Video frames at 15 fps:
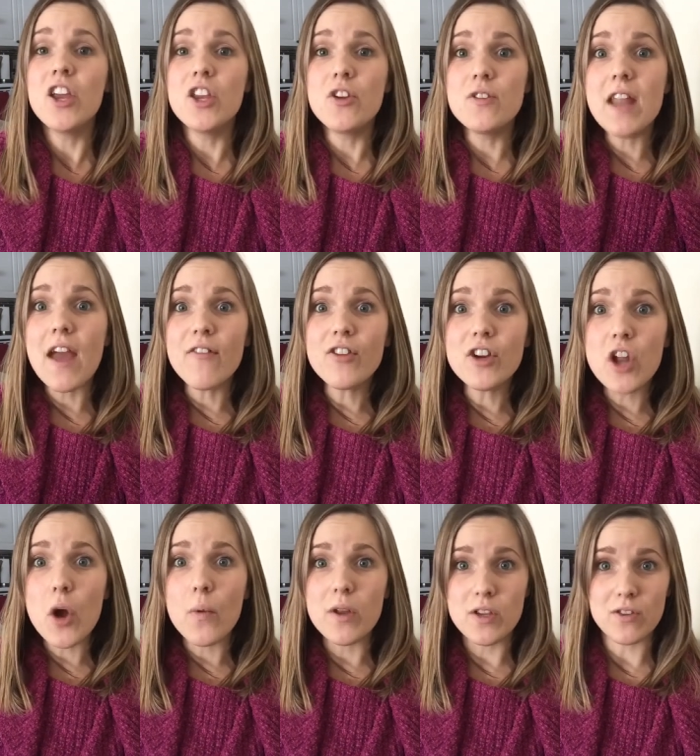You never
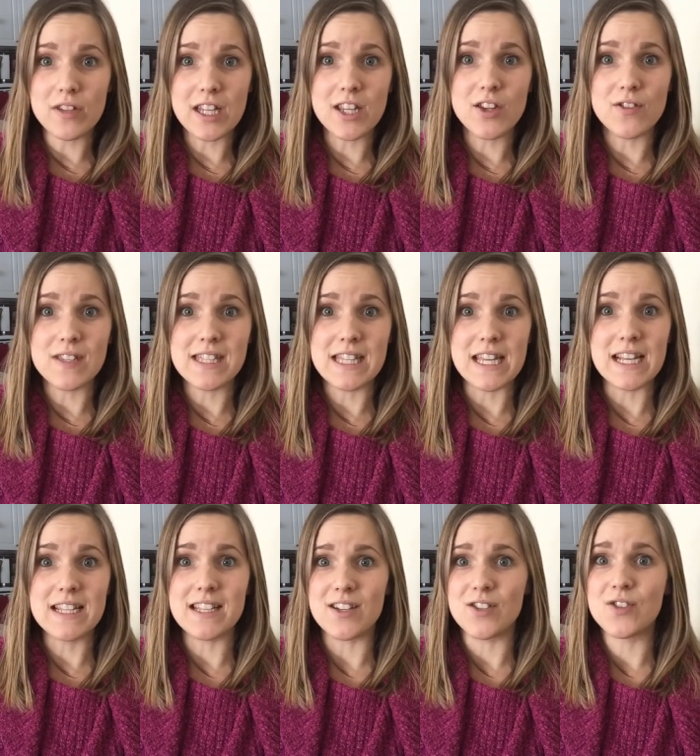know when you'll need those
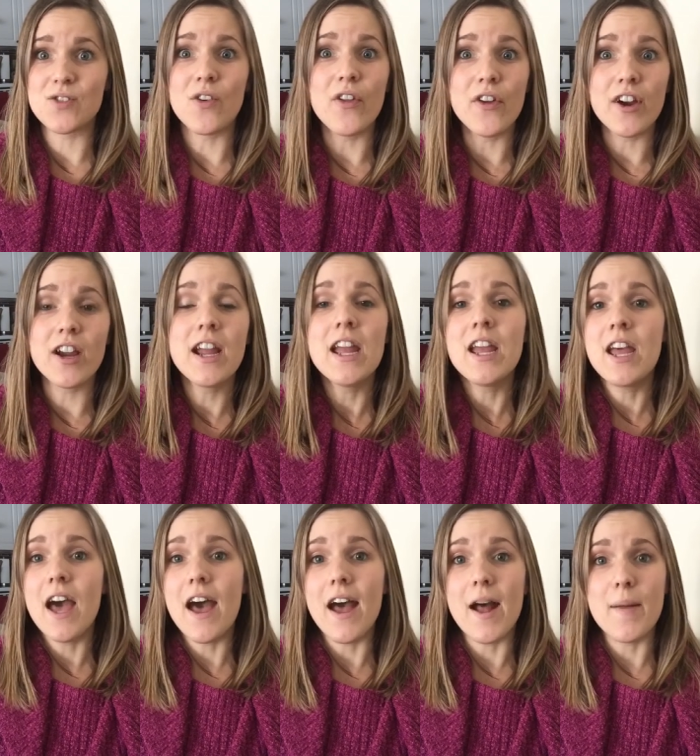things. A stroller,
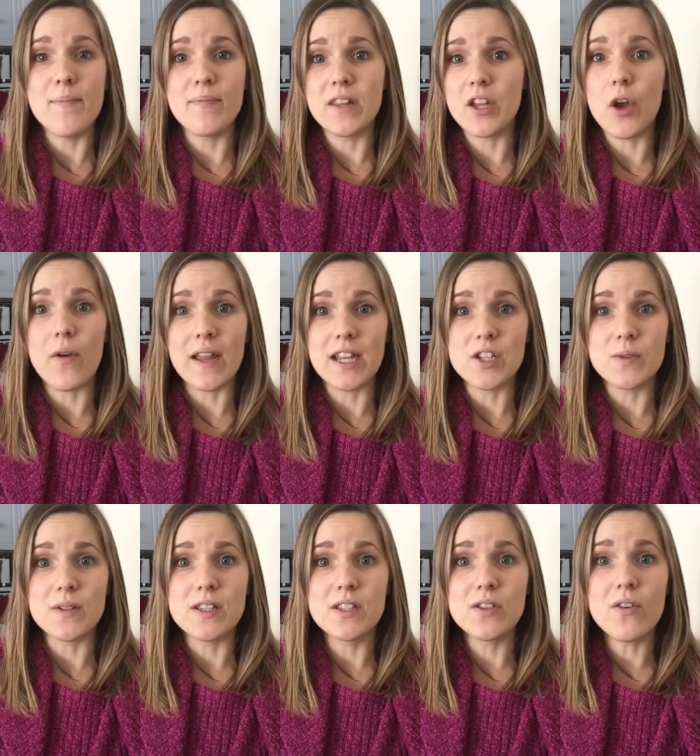um, going into
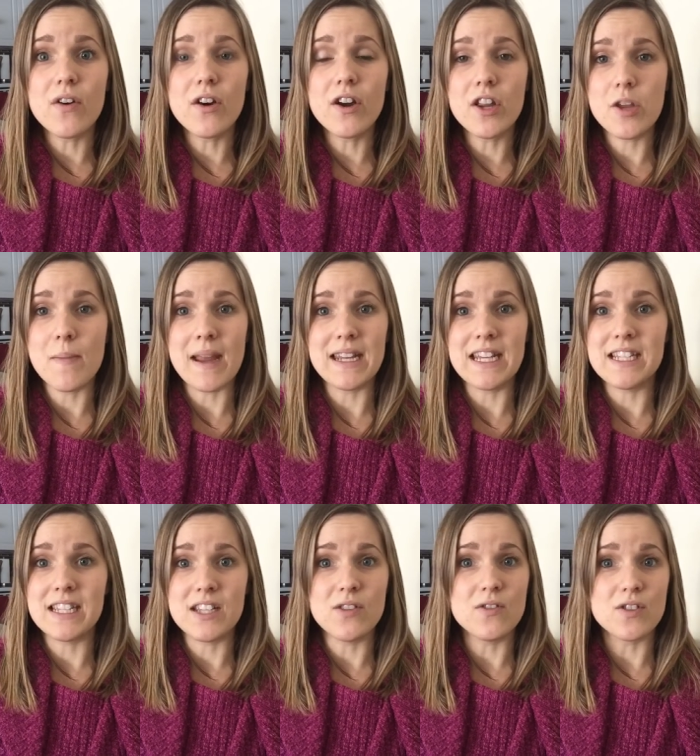a store, you might need
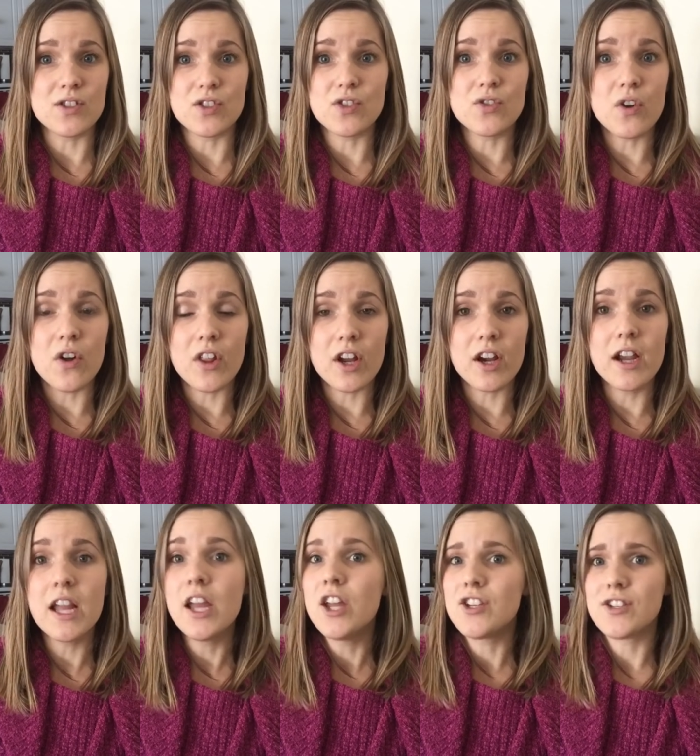to use the stroller,
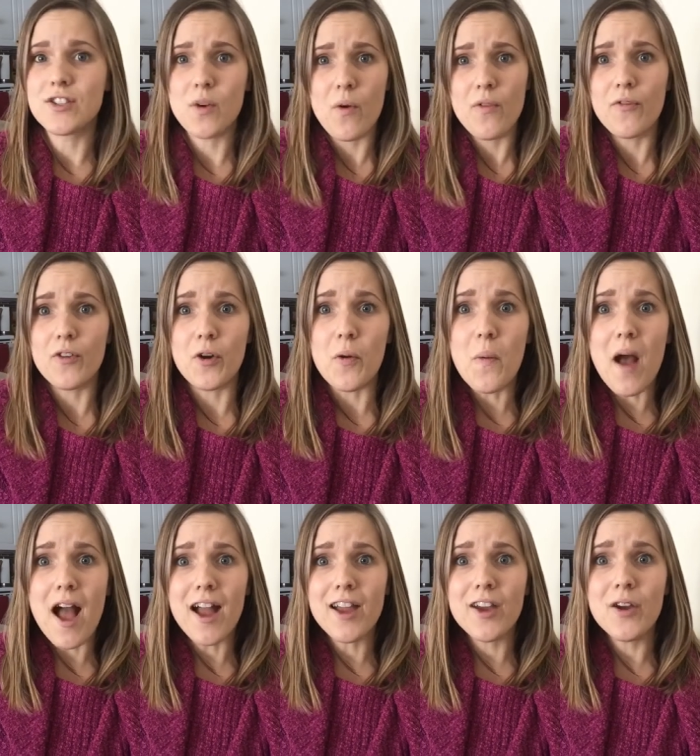just going for a
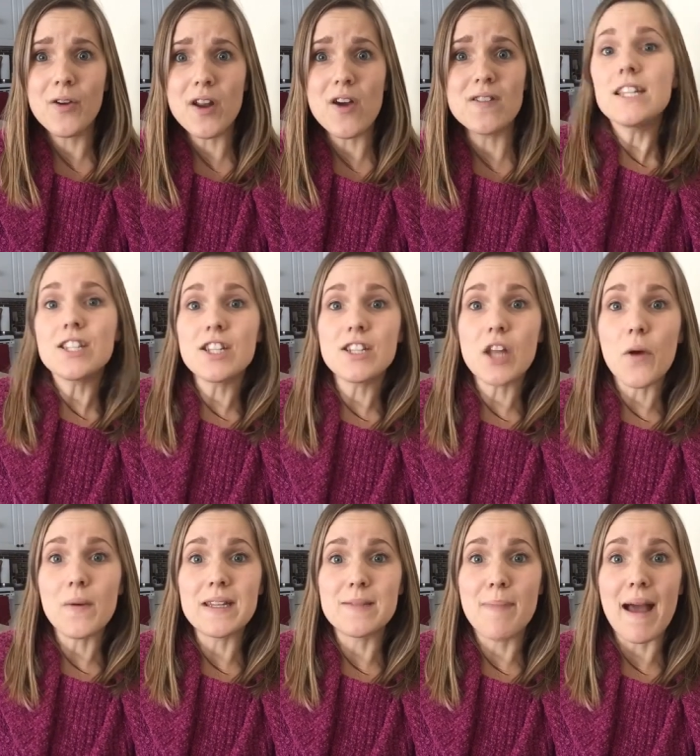walk, who knows? It's just
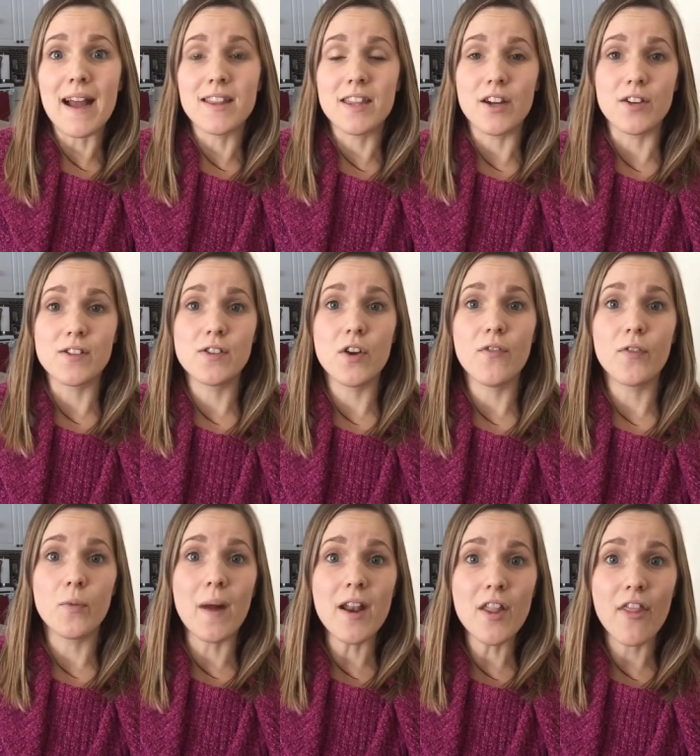always back there. So
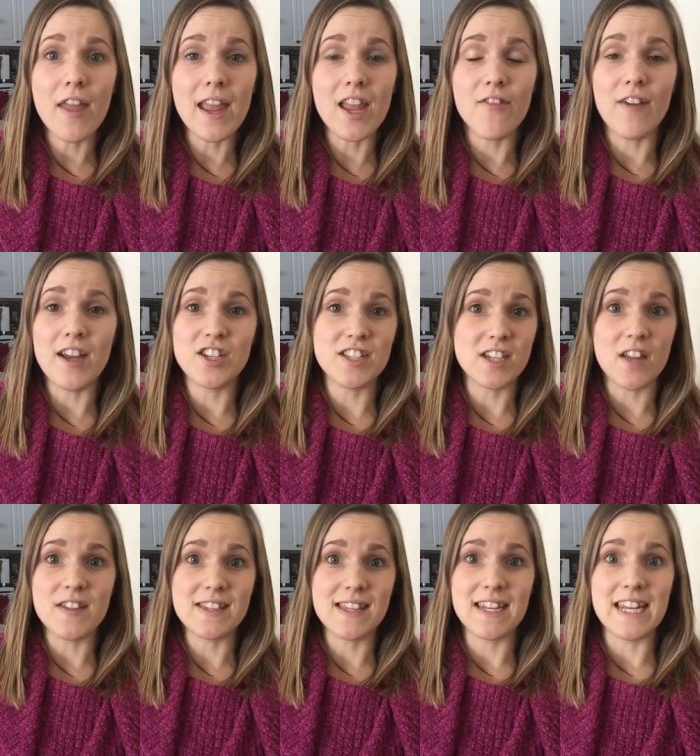for one thing, if I just all
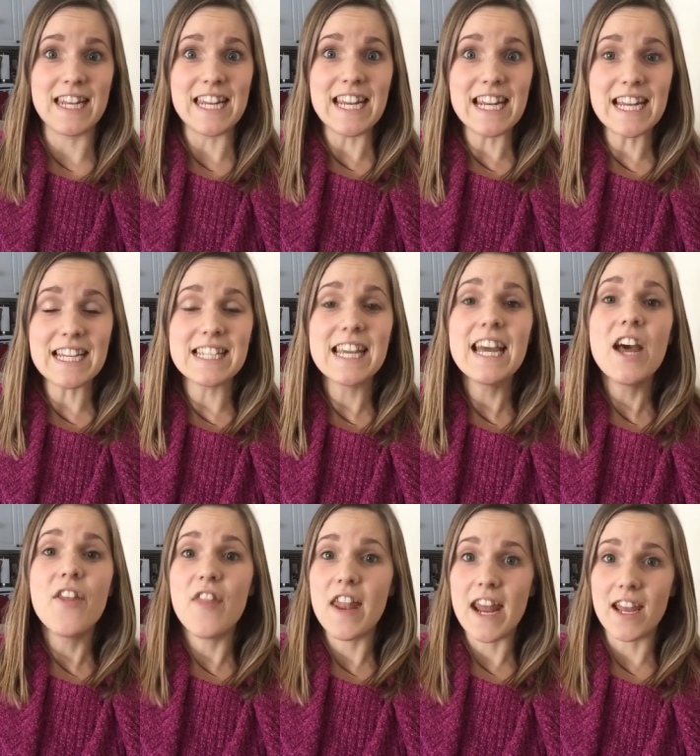of a sudden need it,
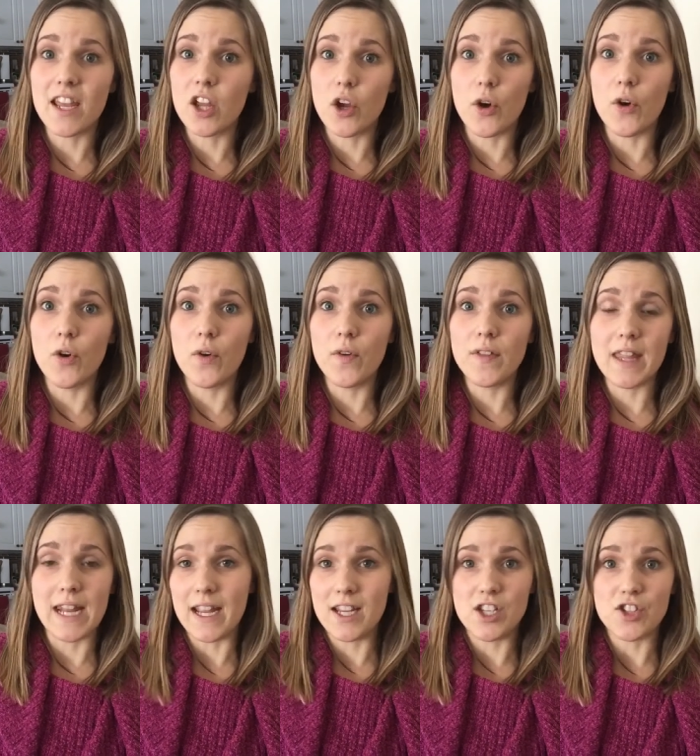then I can go, then
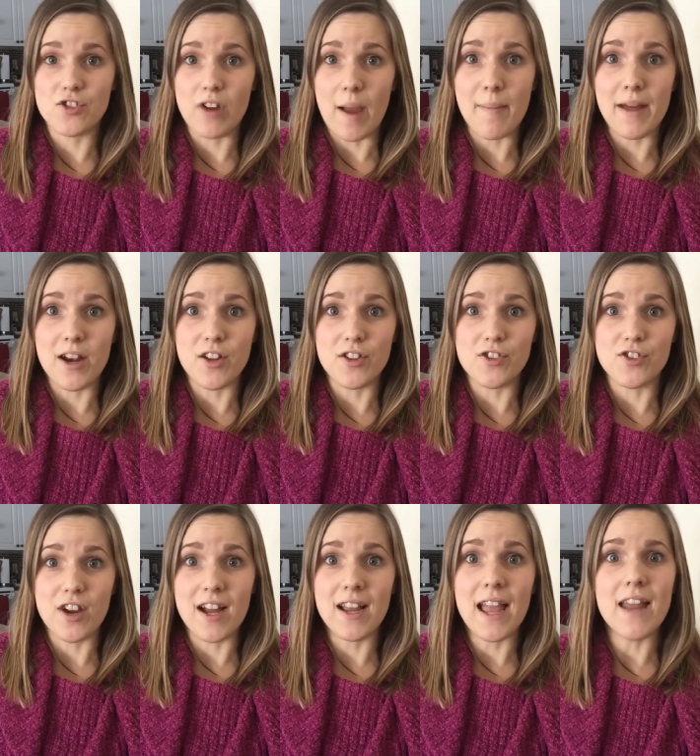I can just grab it out of the
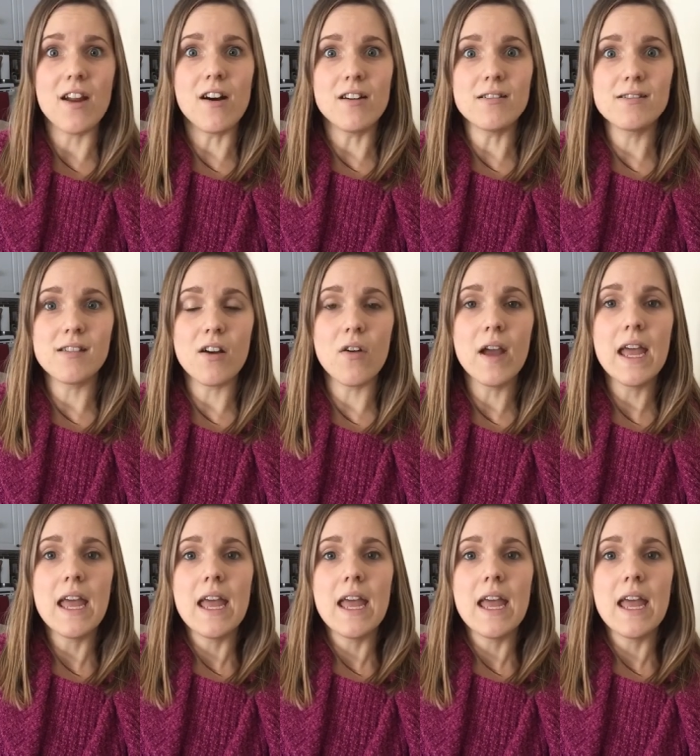trunk. And also,